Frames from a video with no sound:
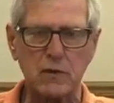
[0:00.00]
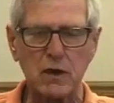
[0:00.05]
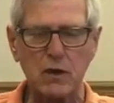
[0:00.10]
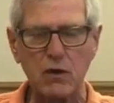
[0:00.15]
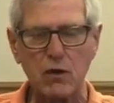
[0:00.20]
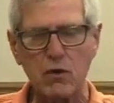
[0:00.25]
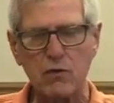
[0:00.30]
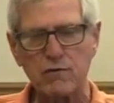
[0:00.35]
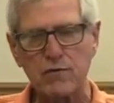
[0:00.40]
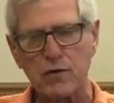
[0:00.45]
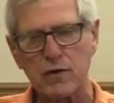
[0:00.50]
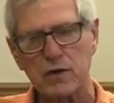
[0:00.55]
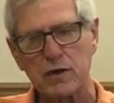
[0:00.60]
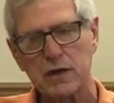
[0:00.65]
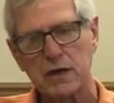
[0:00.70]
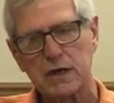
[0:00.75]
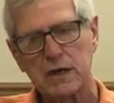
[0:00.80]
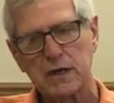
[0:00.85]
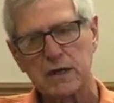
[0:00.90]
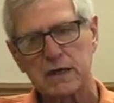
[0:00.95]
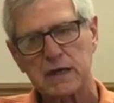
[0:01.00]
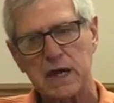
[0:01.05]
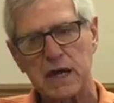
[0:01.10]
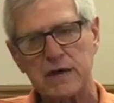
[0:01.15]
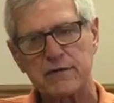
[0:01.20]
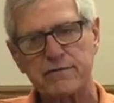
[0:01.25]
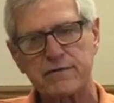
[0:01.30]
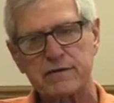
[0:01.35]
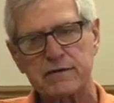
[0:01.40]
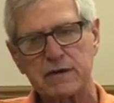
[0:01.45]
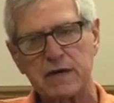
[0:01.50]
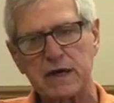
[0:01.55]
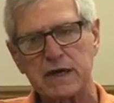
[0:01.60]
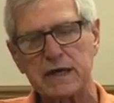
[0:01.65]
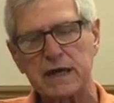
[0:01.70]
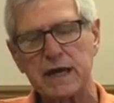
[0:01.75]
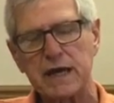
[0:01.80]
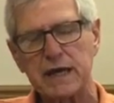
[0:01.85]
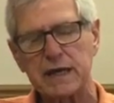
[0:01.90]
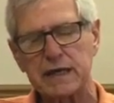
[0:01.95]
over kind of
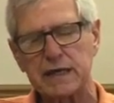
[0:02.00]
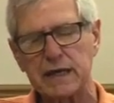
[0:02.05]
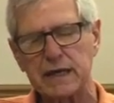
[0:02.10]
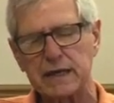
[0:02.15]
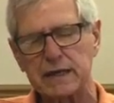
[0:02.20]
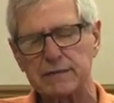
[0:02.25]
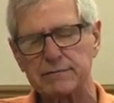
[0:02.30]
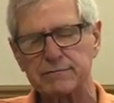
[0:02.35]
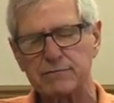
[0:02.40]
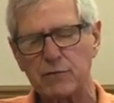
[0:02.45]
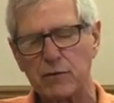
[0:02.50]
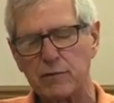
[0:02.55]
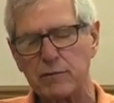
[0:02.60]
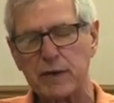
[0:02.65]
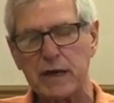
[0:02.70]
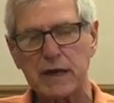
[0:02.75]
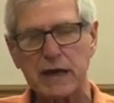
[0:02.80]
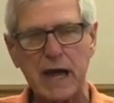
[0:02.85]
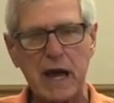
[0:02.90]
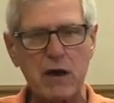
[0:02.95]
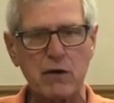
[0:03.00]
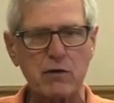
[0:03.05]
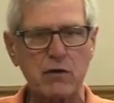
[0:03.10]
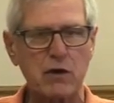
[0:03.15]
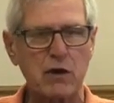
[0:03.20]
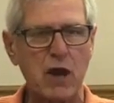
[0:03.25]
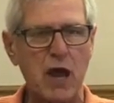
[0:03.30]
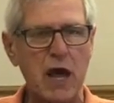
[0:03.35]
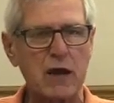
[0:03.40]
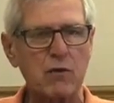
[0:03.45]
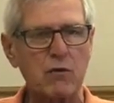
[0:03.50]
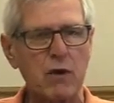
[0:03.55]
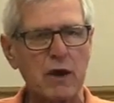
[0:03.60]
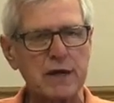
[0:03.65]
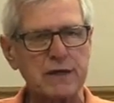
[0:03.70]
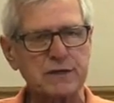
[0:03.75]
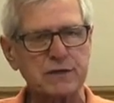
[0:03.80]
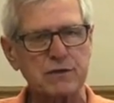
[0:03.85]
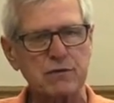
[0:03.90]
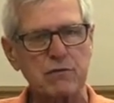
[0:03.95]
in a would be a
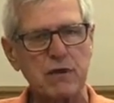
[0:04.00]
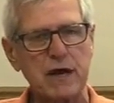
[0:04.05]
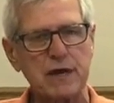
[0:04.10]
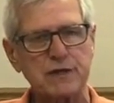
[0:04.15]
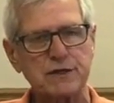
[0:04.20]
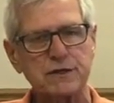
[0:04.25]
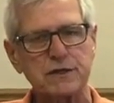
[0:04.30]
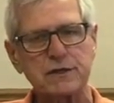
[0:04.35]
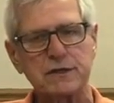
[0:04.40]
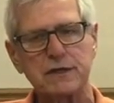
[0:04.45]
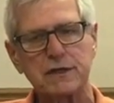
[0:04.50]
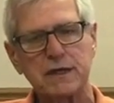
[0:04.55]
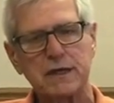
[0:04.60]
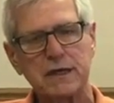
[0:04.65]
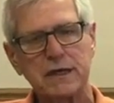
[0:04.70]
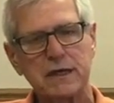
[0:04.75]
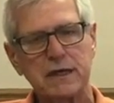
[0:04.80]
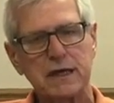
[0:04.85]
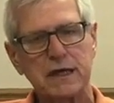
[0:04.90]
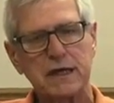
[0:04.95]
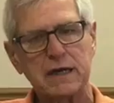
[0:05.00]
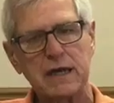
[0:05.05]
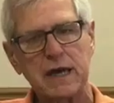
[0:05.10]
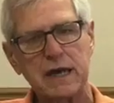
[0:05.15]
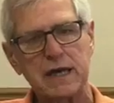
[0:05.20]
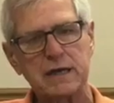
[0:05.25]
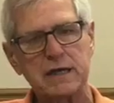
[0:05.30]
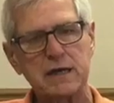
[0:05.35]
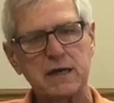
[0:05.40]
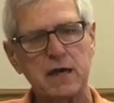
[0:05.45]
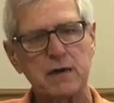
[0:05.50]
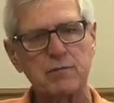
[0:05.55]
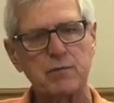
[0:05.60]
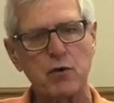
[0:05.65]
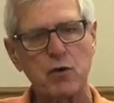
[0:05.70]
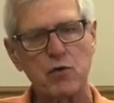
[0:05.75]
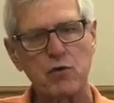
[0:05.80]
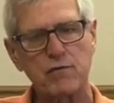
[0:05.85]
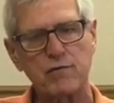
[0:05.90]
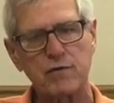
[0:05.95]
counterclockwise direction and end up
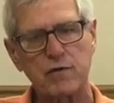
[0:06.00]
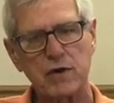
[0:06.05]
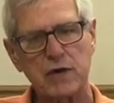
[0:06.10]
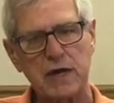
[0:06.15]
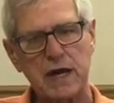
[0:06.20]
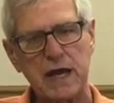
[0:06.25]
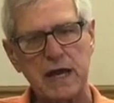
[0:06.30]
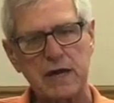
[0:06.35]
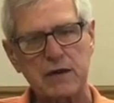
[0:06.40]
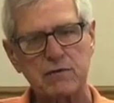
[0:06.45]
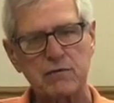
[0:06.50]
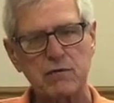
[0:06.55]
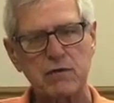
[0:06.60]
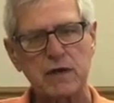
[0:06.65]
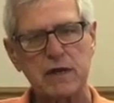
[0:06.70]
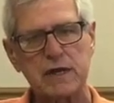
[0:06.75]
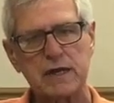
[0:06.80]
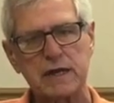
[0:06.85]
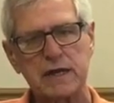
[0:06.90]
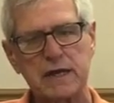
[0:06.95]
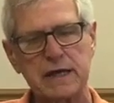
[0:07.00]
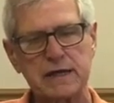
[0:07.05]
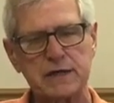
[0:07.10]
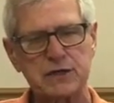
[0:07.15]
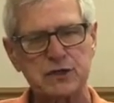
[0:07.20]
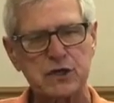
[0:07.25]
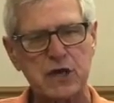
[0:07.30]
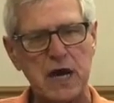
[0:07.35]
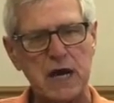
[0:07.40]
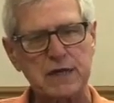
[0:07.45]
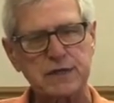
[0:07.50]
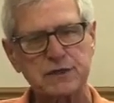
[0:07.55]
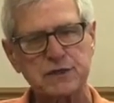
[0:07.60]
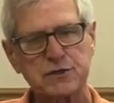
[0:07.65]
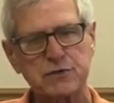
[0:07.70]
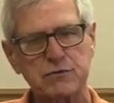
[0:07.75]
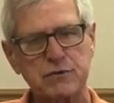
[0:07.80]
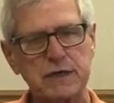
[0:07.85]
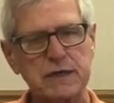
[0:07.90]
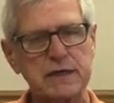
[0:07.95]
over in Henry and John
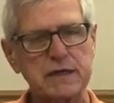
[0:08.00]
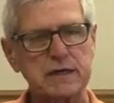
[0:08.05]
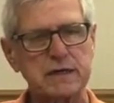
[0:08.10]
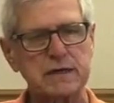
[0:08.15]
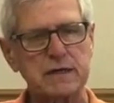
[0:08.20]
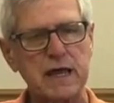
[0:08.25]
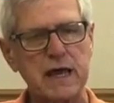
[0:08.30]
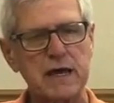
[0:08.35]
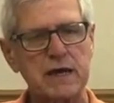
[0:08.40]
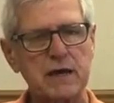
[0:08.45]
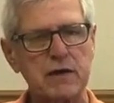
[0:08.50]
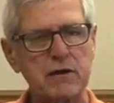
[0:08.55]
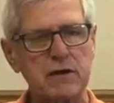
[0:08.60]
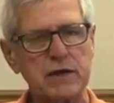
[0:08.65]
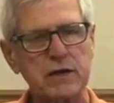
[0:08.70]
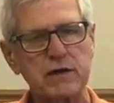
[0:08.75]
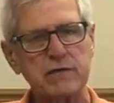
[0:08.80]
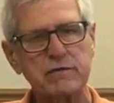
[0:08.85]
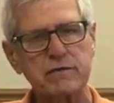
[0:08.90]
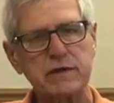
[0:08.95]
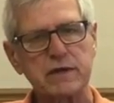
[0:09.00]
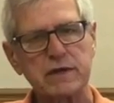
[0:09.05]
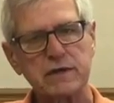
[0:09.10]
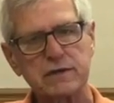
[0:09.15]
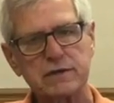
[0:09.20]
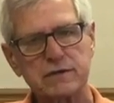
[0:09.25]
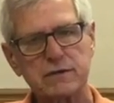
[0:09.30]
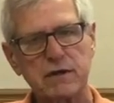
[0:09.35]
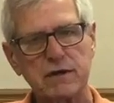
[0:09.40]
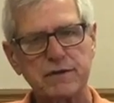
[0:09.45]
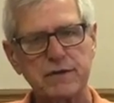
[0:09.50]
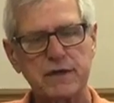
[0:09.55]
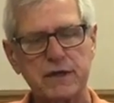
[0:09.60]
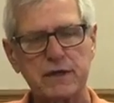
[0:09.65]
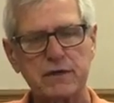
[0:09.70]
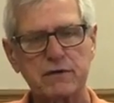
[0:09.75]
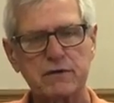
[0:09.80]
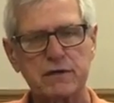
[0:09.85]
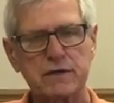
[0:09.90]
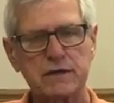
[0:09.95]
Street in that area over there. So I
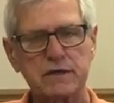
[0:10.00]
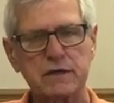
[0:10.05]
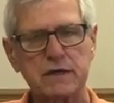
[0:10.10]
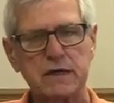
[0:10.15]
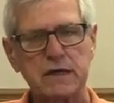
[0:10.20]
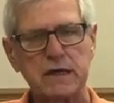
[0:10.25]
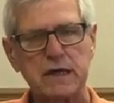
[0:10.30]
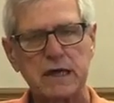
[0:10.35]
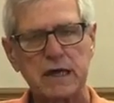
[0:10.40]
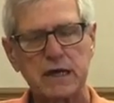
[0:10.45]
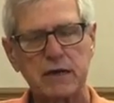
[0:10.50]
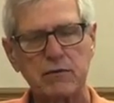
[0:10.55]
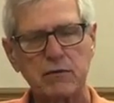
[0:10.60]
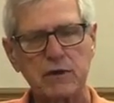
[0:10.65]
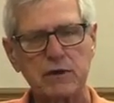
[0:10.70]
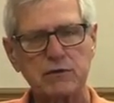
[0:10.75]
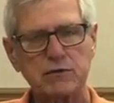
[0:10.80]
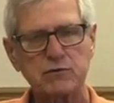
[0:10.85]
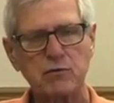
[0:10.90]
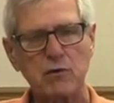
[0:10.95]
think you can, anyone who's